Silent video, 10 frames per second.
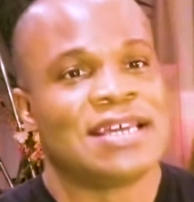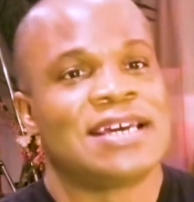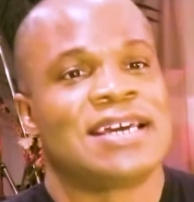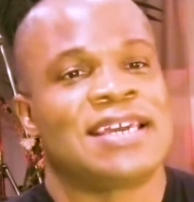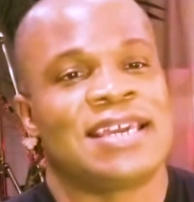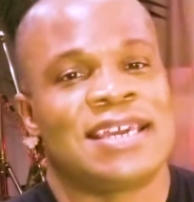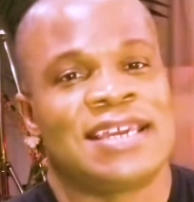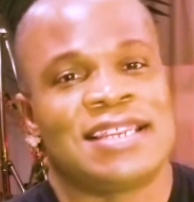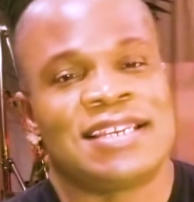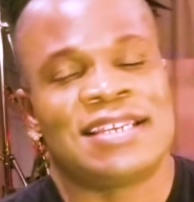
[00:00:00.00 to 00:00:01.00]

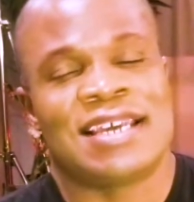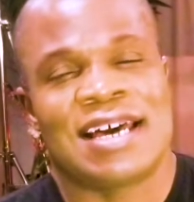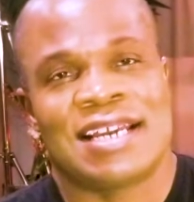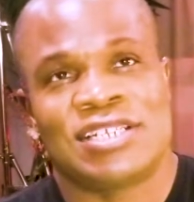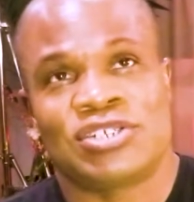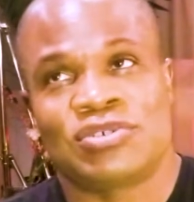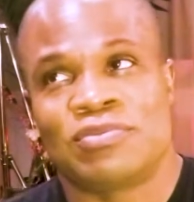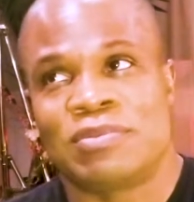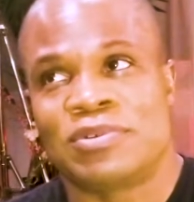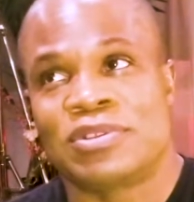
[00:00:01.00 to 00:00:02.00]
And I just
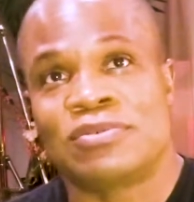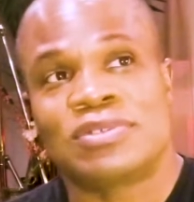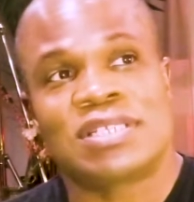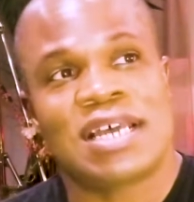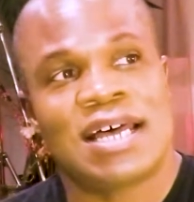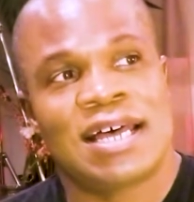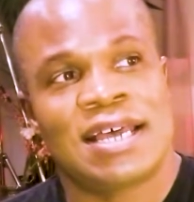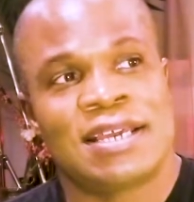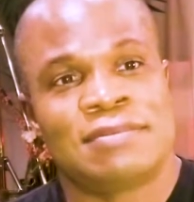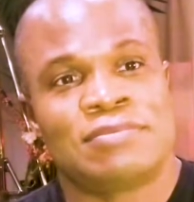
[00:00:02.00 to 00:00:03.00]
remember those
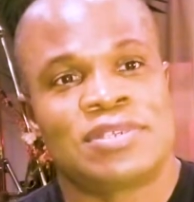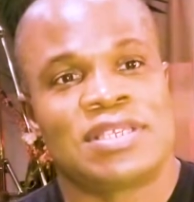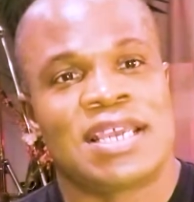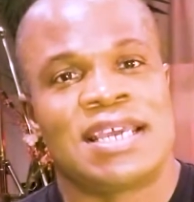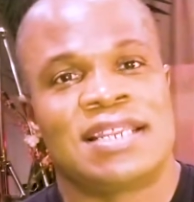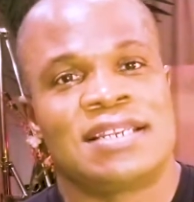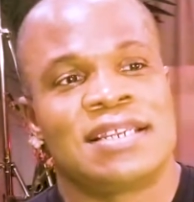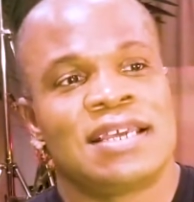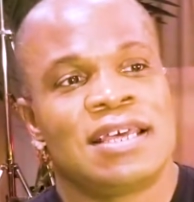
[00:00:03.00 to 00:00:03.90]
times, and